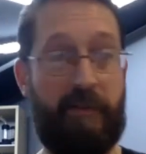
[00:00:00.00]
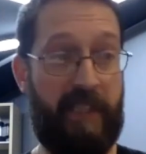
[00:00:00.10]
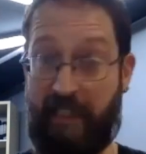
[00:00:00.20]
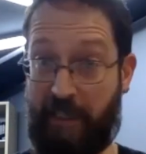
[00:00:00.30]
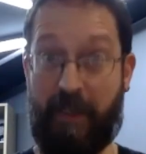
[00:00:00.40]

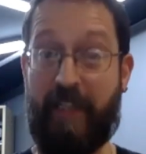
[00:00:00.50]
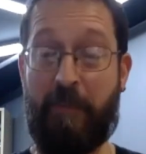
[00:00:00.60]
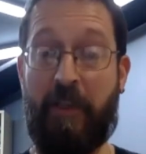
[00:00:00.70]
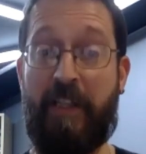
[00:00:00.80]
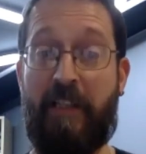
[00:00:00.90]
Can I
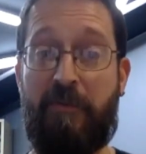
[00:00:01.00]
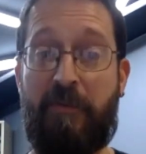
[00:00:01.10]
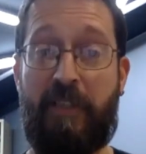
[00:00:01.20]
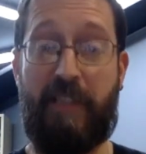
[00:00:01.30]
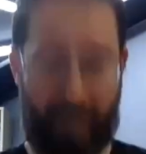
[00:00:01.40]
make money off
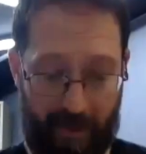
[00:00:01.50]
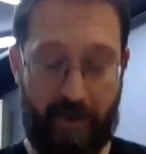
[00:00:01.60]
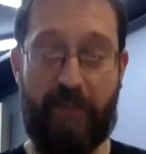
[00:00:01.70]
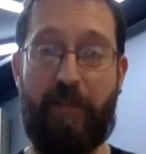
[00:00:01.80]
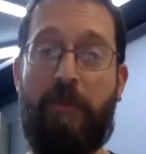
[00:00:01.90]
of it?
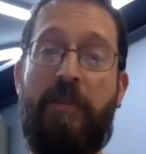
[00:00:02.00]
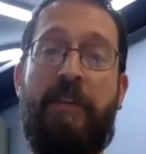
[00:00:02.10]
100%.